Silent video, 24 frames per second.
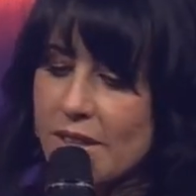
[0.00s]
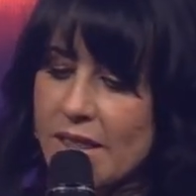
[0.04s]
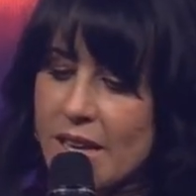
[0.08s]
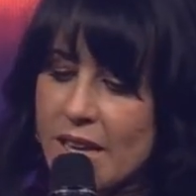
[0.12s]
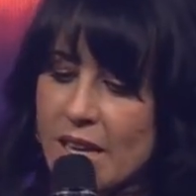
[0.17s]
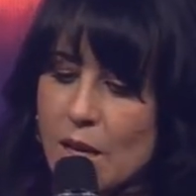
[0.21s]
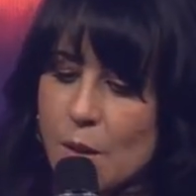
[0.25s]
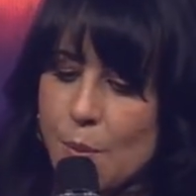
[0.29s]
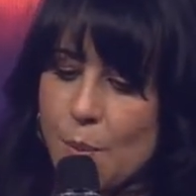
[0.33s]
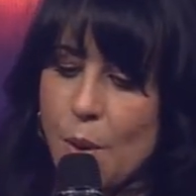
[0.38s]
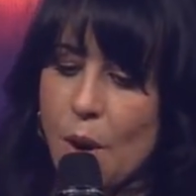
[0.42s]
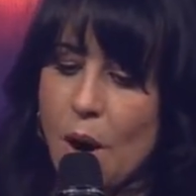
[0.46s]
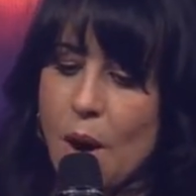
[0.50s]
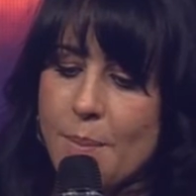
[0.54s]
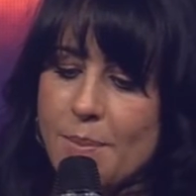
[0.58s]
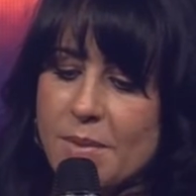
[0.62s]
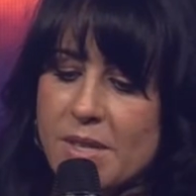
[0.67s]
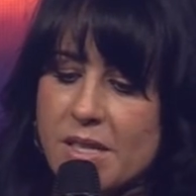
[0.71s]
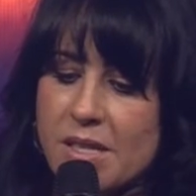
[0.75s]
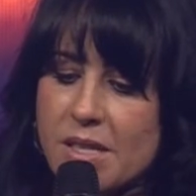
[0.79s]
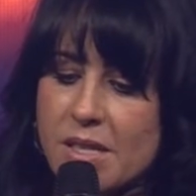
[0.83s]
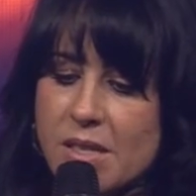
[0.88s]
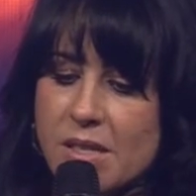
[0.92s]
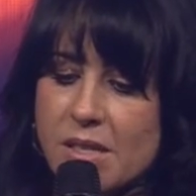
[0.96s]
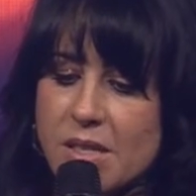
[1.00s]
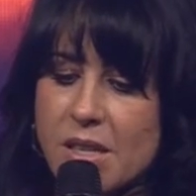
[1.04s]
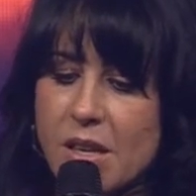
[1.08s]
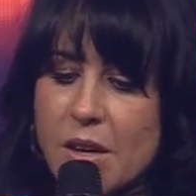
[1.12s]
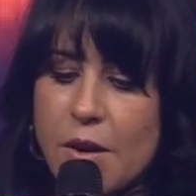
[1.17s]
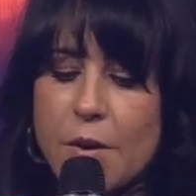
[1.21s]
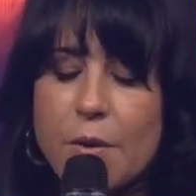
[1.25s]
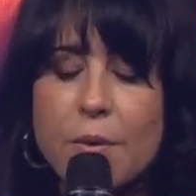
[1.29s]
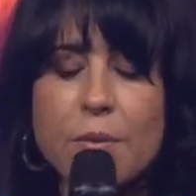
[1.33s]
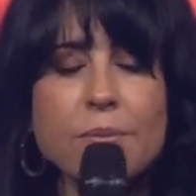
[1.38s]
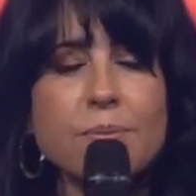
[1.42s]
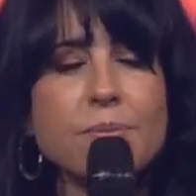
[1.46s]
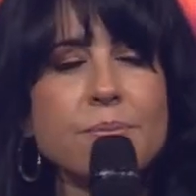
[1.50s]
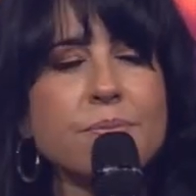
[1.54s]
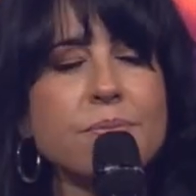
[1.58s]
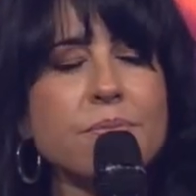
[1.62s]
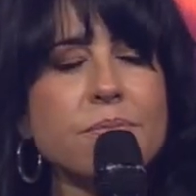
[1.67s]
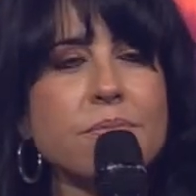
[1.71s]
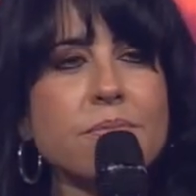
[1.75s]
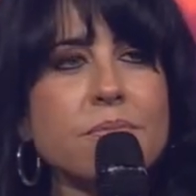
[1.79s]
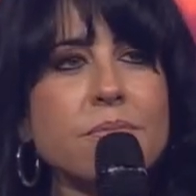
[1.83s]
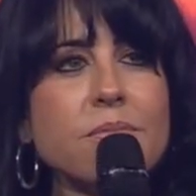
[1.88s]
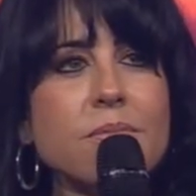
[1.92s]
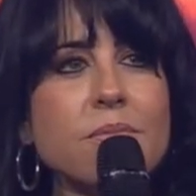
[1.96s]
that he promises you.
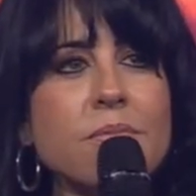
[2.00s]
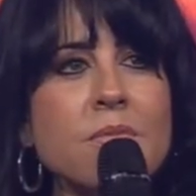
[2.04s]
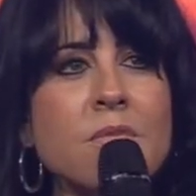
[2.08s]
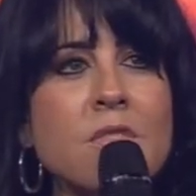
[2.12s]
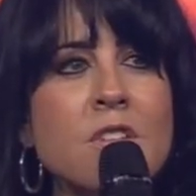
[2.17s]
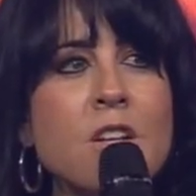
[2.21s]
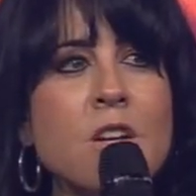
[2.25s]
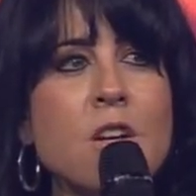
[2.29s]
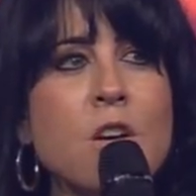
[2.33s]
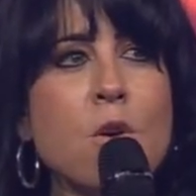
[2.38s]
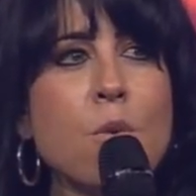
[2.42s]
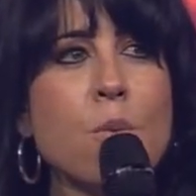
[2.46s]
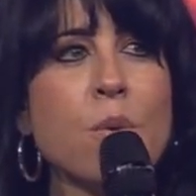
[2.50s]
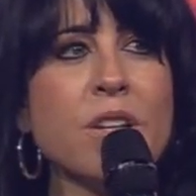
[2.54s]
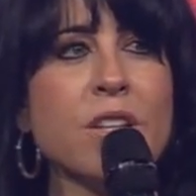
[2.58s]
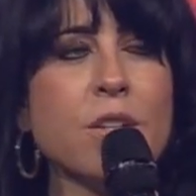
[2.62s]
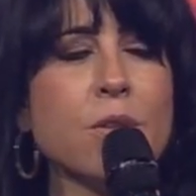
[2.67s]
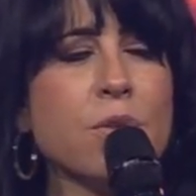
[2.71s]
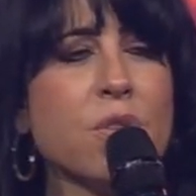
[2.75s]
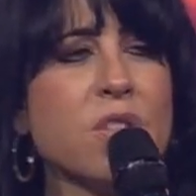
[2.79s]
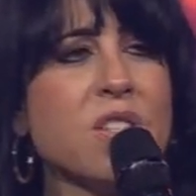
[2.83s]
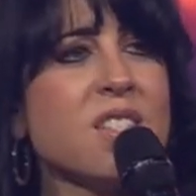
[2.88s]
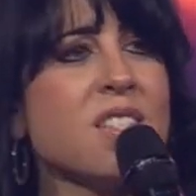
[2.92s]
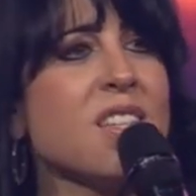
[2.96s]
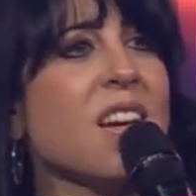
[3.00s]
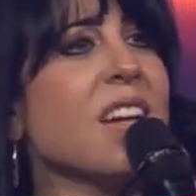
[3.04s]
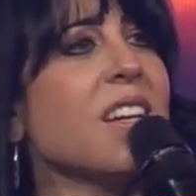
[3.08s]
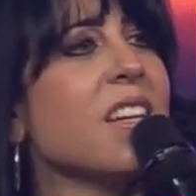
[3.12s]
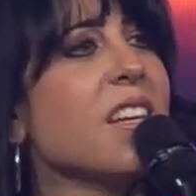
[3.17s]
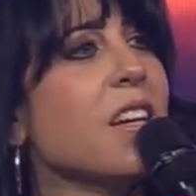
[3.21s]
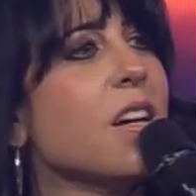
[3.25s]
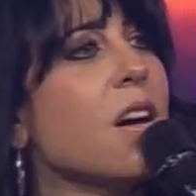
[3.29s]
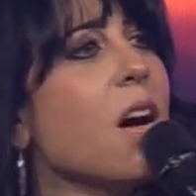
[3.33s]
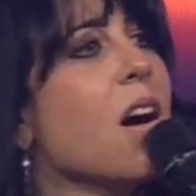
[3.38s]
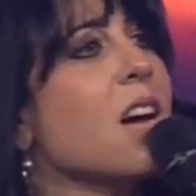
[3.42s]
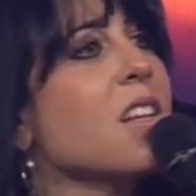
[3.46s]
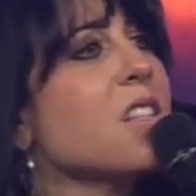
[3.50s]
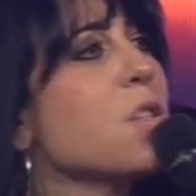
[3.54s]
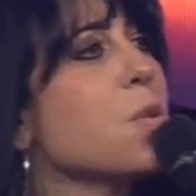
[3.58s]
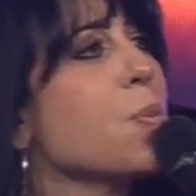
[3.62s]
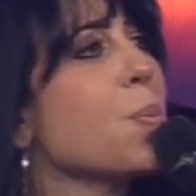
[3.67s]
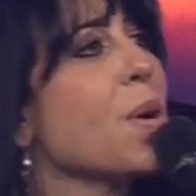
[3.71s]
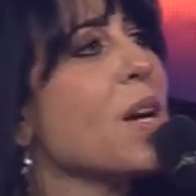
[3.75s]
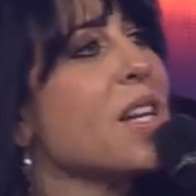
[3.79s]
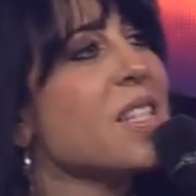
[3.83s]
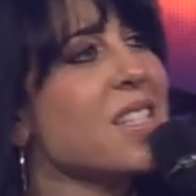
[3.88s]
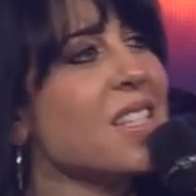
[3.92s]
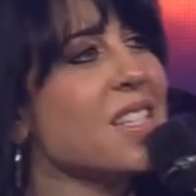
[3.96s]
When you study God's
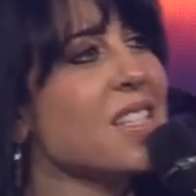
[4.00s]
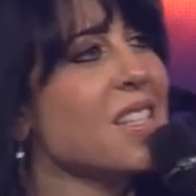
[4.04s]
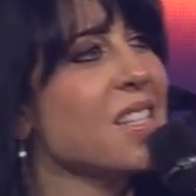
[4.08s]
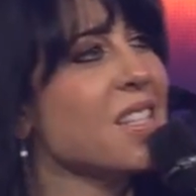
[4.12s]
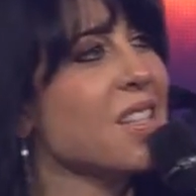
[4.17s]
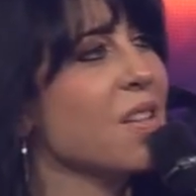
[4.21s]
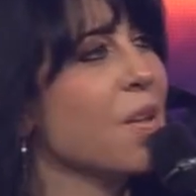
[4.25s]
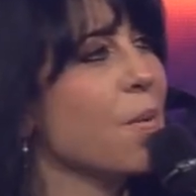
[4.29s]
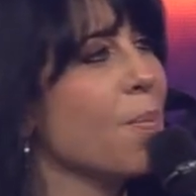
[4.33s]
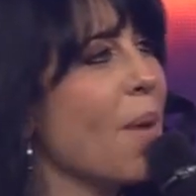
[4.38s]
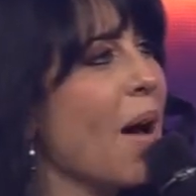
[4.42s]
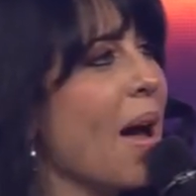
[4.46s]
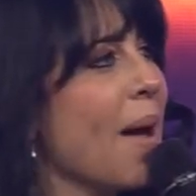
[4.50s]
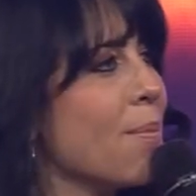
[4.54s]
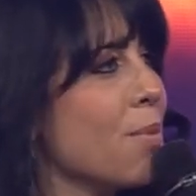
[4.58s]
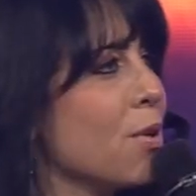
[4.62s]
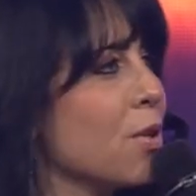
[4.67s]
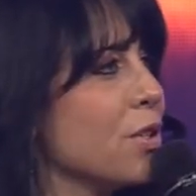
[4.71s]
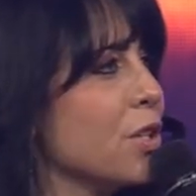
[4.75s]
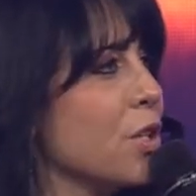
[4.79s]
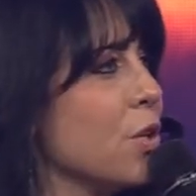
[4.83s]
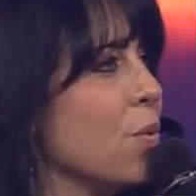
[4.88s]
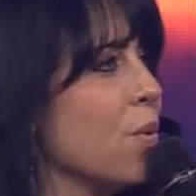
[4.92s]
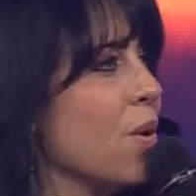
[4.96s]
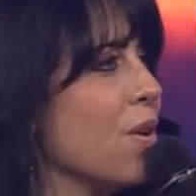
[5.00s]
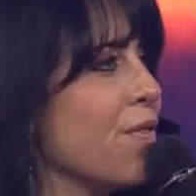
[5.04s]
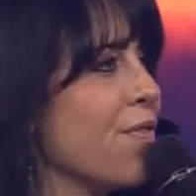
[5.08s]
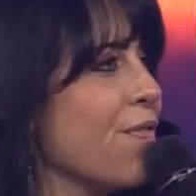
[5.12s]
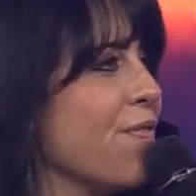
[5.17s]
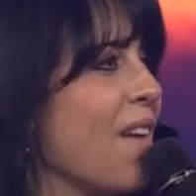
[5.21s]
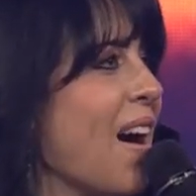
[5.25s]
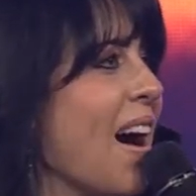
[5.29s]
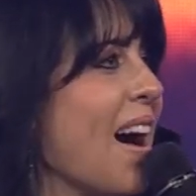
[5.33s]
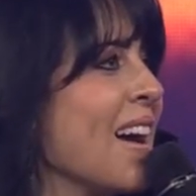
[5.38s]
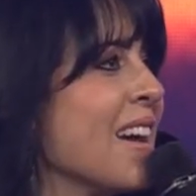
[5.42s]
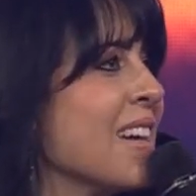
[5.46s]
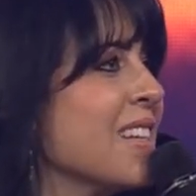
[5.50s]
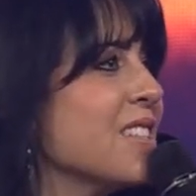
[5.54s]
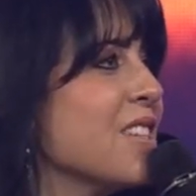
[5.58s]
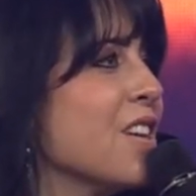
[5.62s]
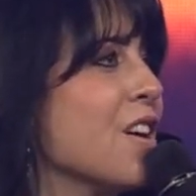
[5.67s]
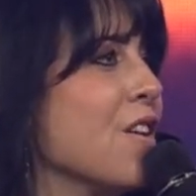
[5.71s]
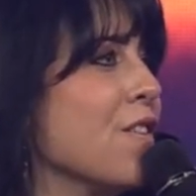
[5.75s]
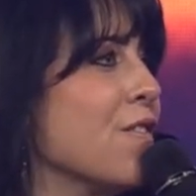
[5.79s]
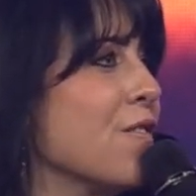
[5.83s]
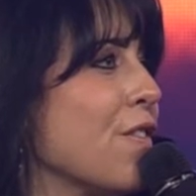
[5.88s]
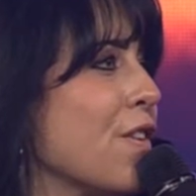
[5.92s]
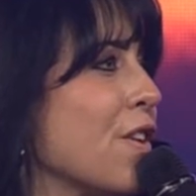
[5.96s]
presence in the Bible, you will find
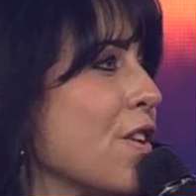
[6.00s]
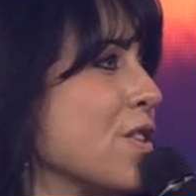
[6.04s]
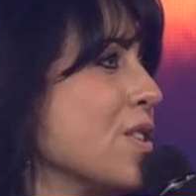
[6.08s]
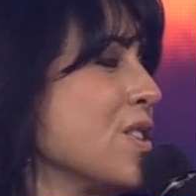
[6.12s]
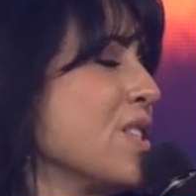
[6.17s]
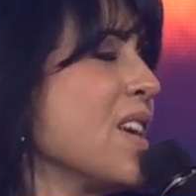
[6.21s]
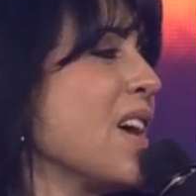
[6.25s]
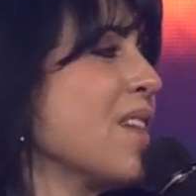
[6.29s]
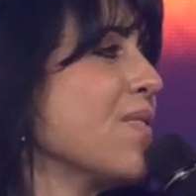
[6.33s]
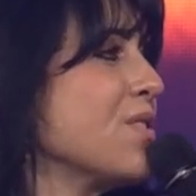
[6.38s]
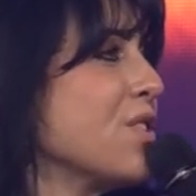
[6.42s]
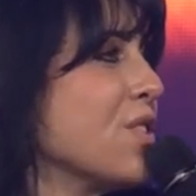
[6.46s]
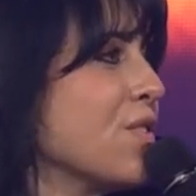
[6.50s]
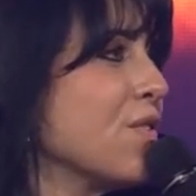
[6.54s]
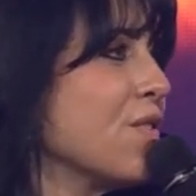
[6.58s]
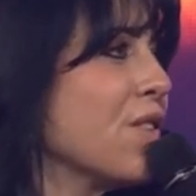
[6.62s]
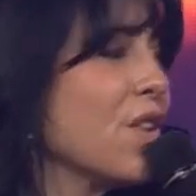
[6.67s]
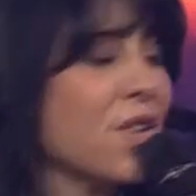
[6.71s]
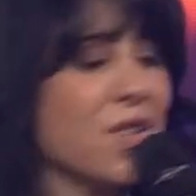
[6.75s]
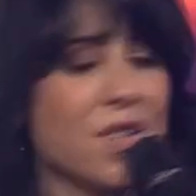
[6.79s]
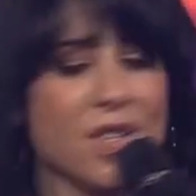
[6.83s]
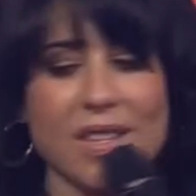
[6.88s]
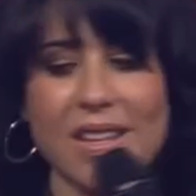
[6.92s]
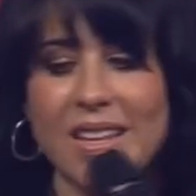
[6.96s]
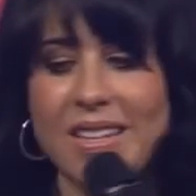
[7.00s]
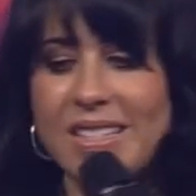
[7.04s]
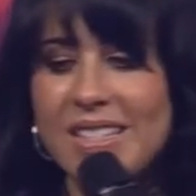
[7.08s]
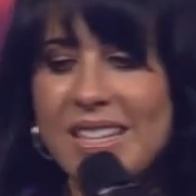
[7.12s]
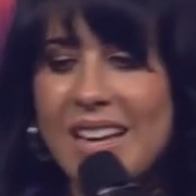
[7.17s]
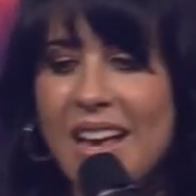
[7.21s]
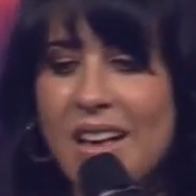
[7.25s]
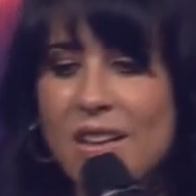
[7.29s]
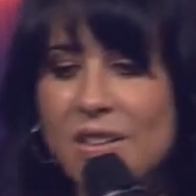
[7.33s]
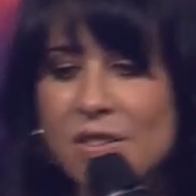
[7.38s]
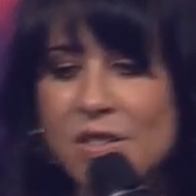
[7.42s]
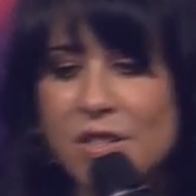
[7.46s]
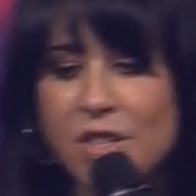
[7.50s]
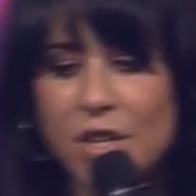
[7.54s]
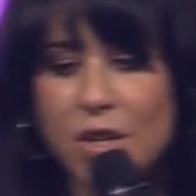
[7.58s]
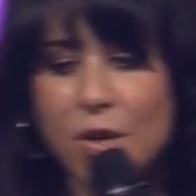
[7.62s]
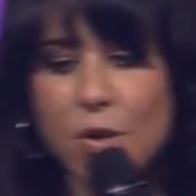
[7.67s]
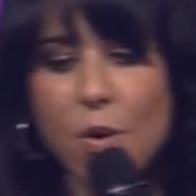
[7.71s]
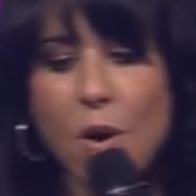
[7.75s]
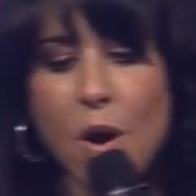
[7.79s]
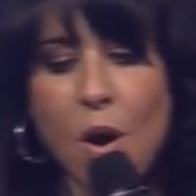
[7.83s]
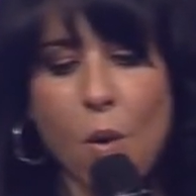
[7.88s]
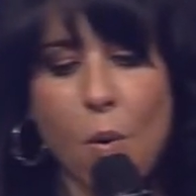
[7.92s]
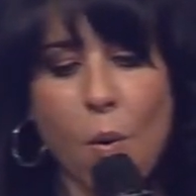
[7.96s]
verse after verse that tells
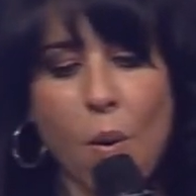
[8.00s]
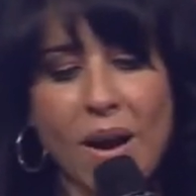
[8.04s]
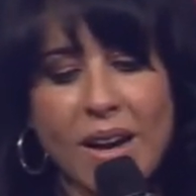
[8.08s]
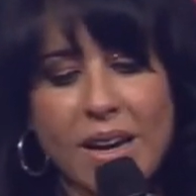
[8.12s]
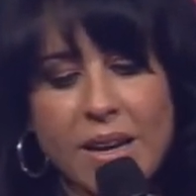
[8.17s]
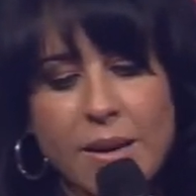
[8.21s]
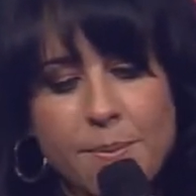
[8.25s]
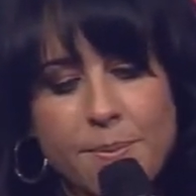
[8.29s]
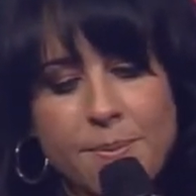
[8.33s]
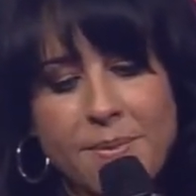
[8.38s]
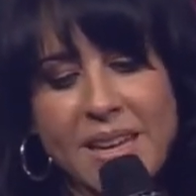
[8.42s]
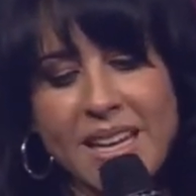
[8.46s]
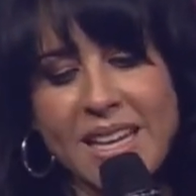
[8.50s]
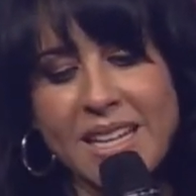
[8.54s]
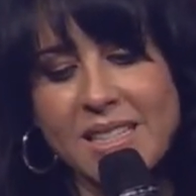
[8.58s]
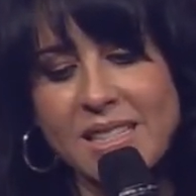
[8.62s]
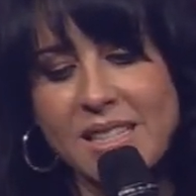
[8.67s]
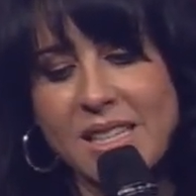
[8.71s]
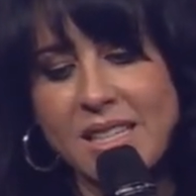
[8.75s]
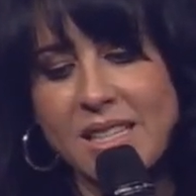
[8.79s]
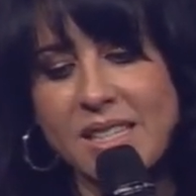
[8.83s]
you what it means.